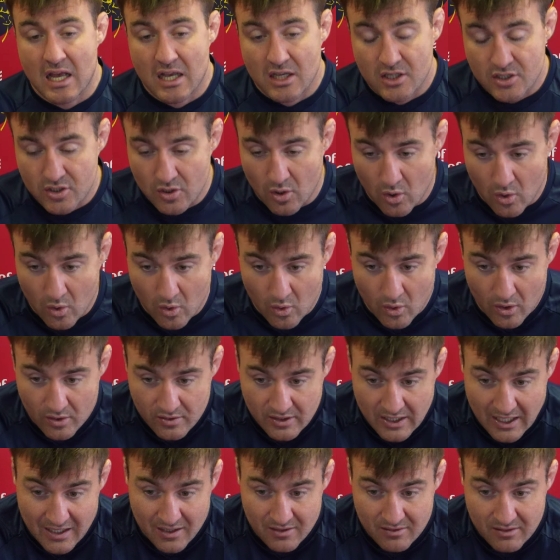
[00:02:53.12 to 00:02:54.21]
So
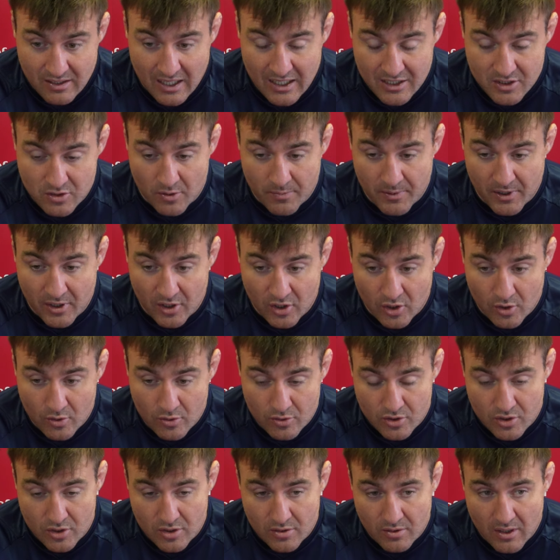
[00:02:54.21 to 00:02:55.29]
that that's going to be a
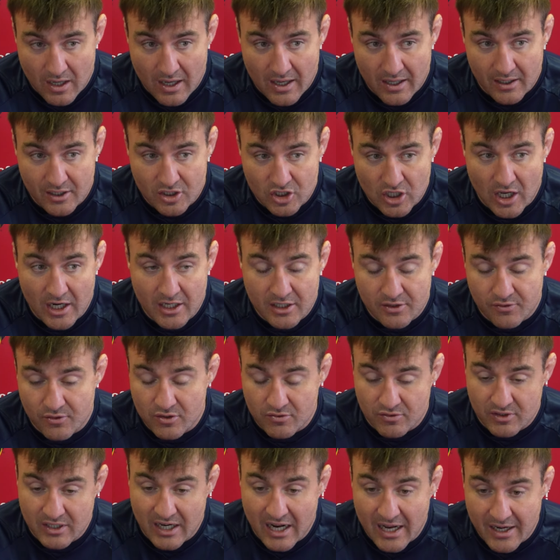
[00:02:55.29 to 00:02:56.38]
huge uh, challenge for
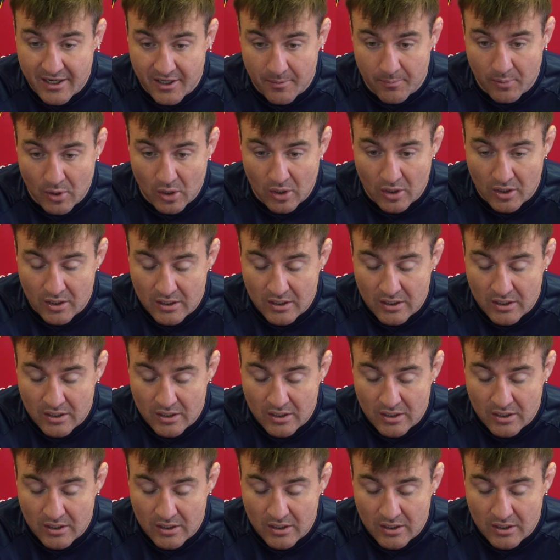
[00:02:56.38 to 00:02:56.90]
us retaining the ball.